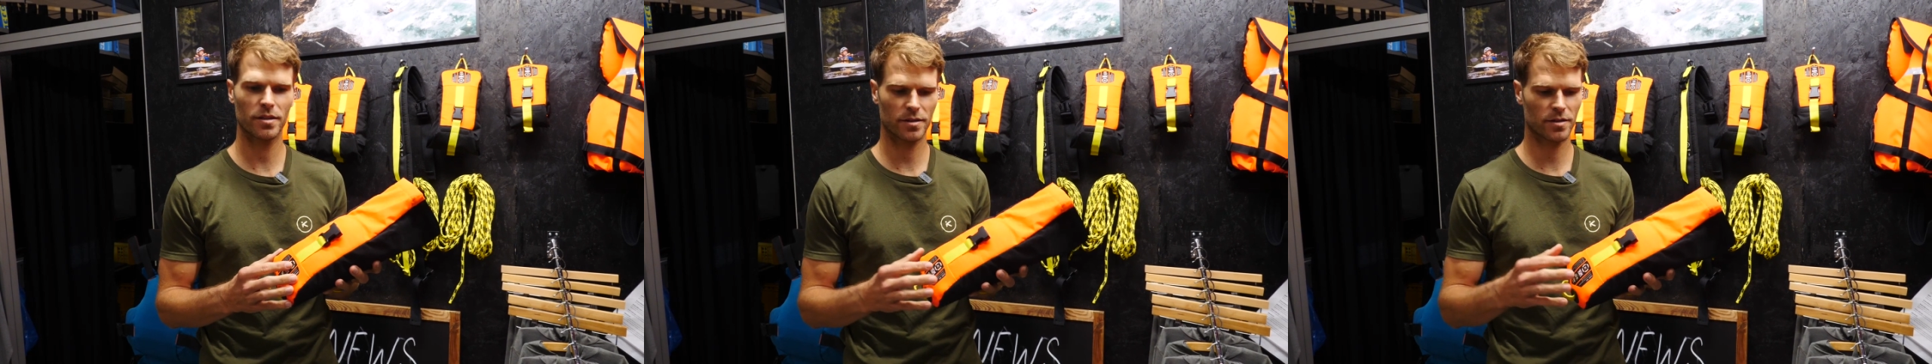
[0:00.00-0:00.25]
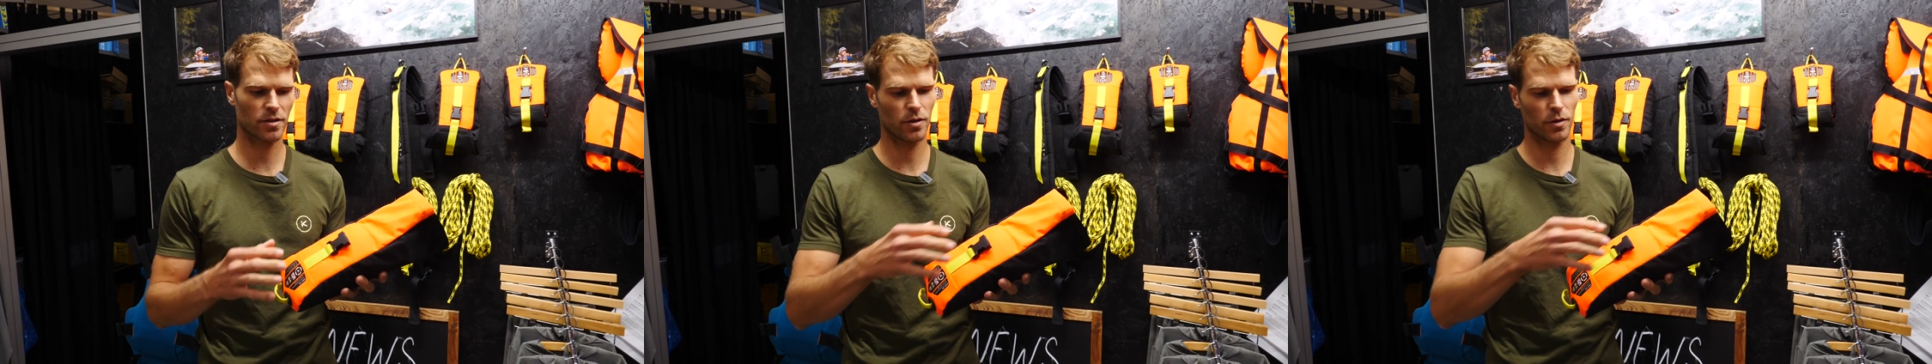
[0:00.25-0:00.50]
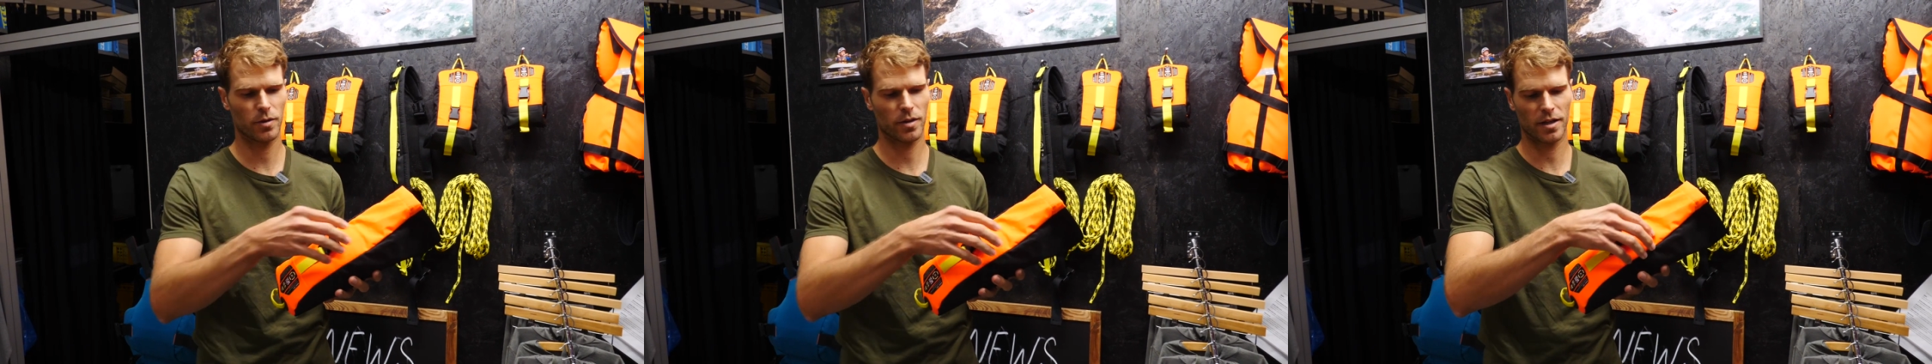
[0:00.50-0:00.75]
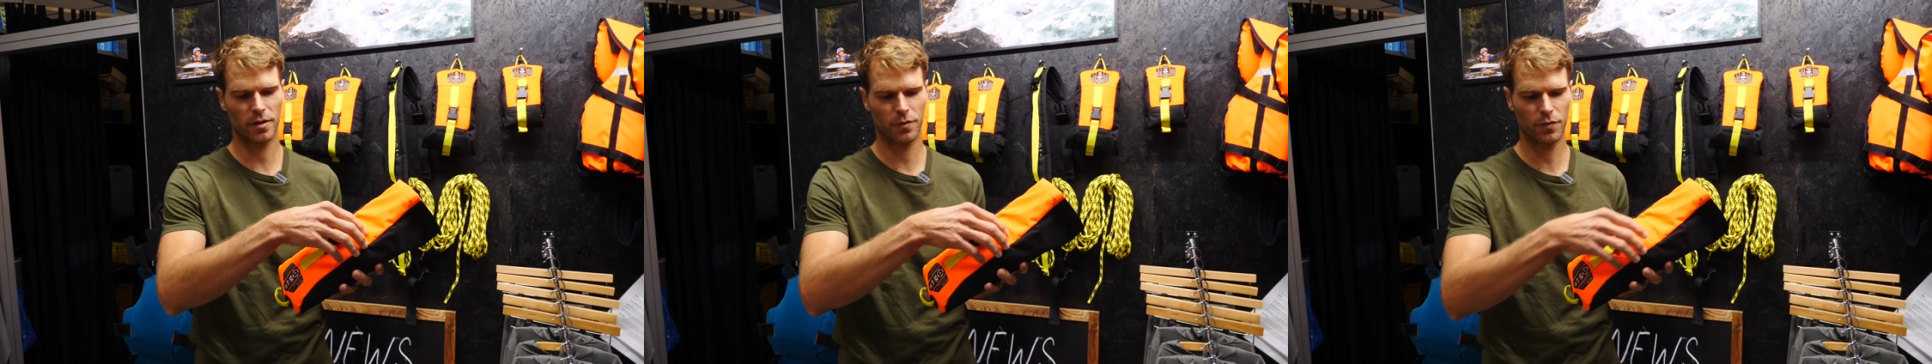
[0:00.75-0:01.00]
so you
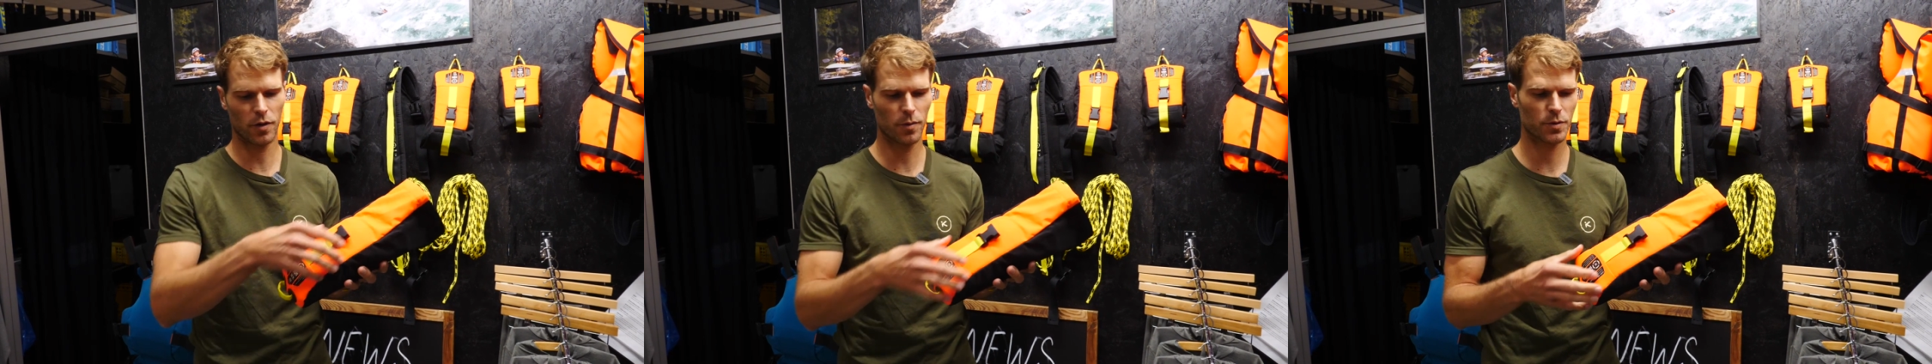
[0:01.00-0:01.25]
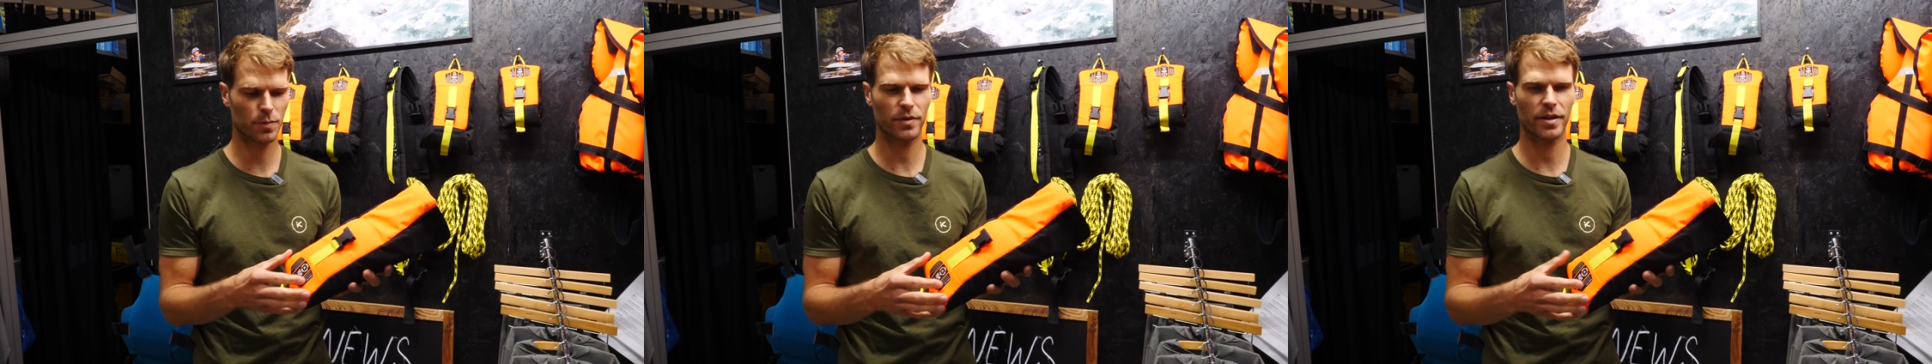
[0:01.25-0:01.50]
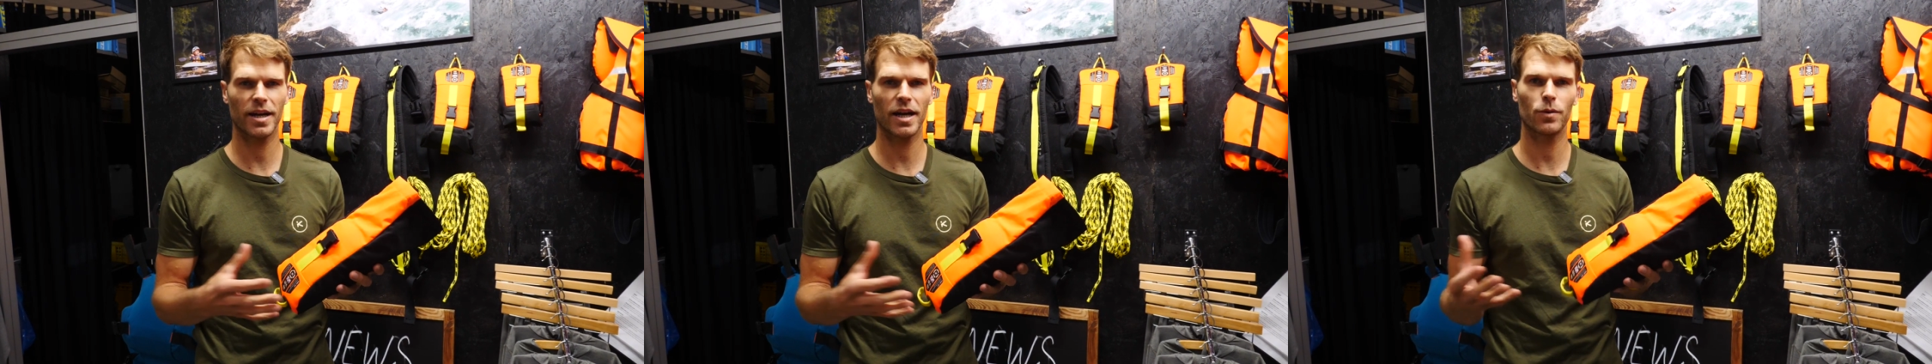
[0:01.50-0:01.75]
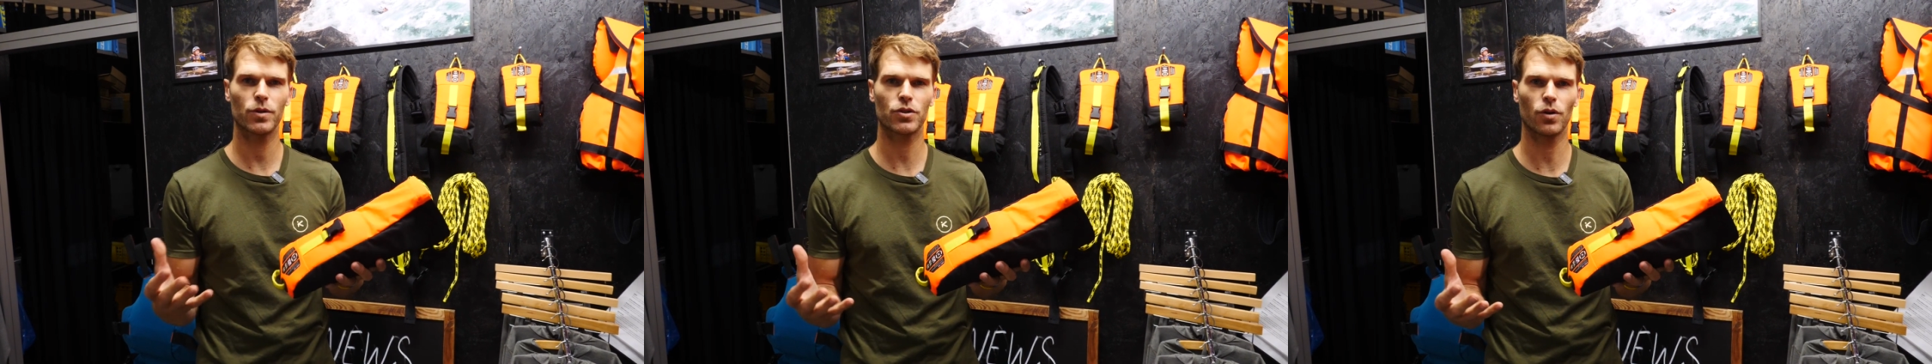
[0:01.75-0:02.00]
got the foam spread out,
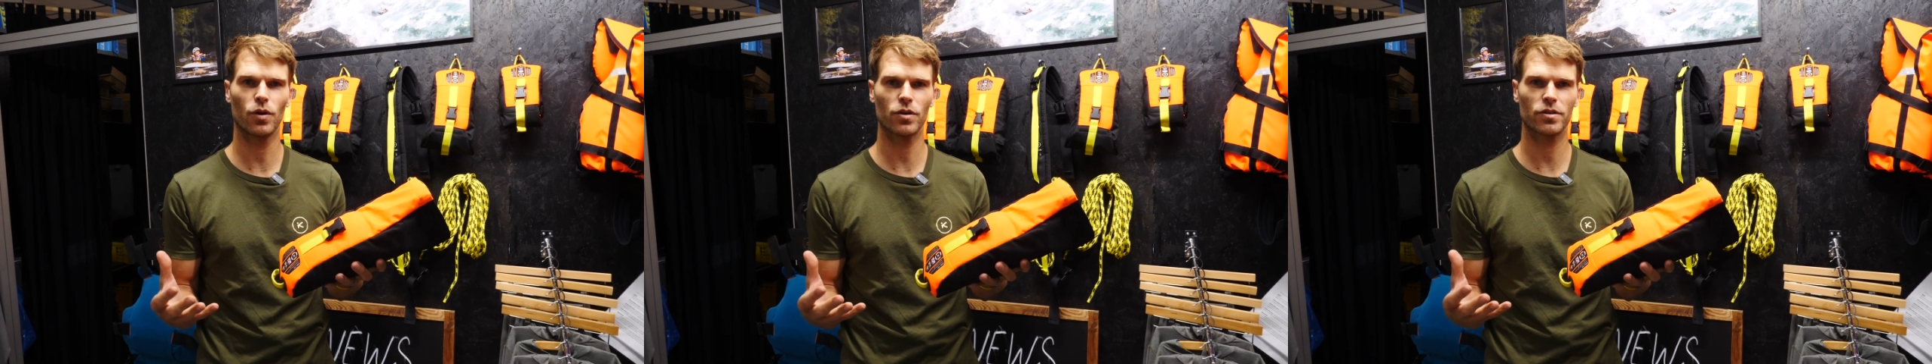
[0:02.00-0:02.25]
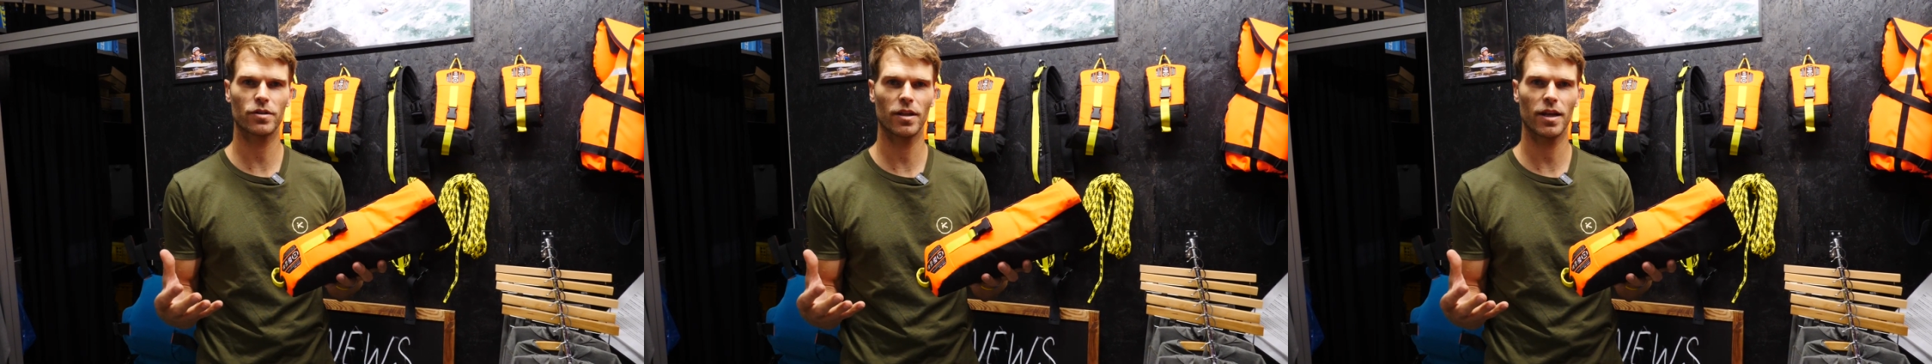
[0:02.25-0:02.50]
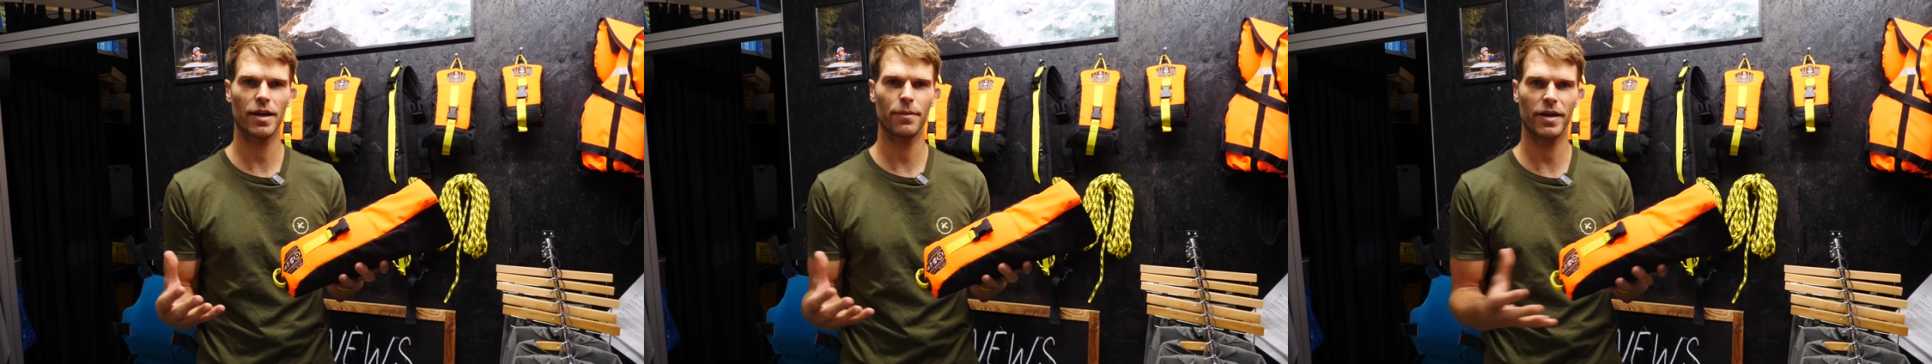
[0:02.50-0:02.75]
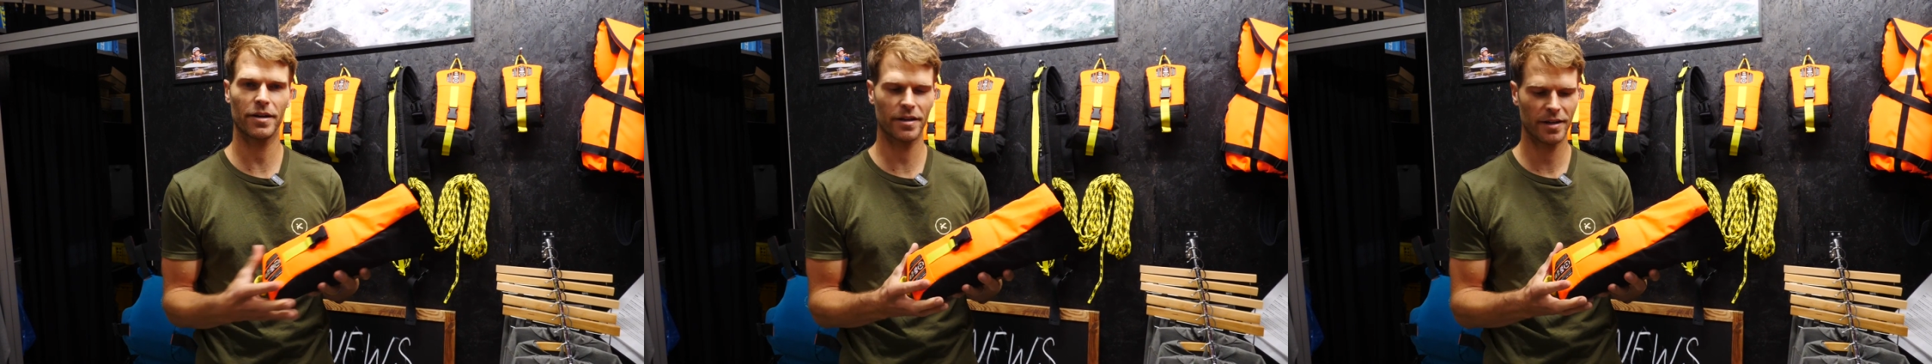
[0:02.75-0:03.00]
which holds the line
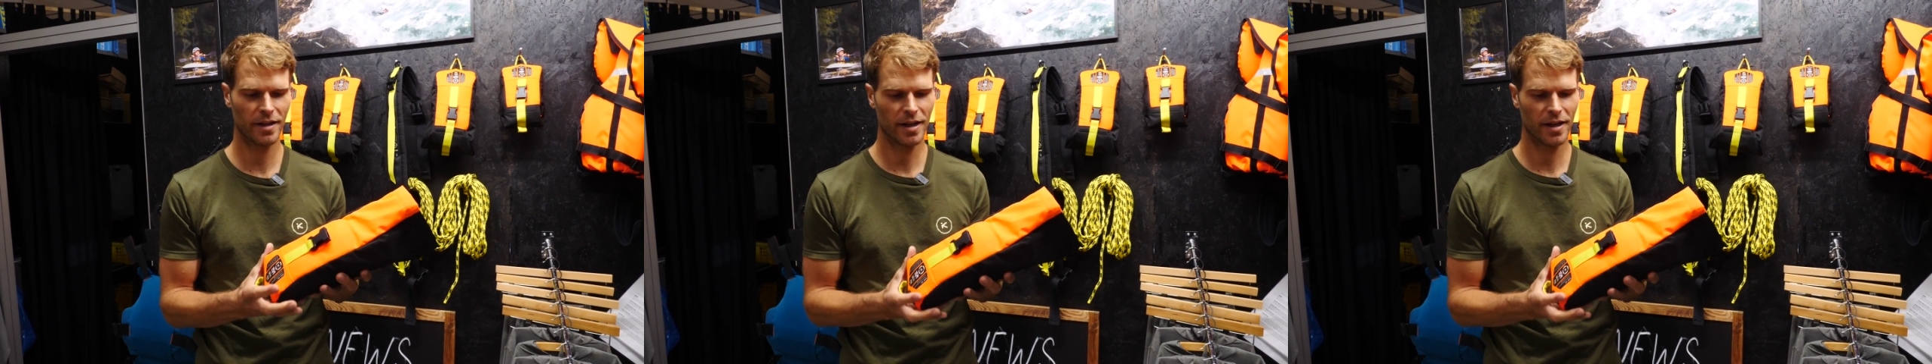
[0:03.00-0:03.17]
better,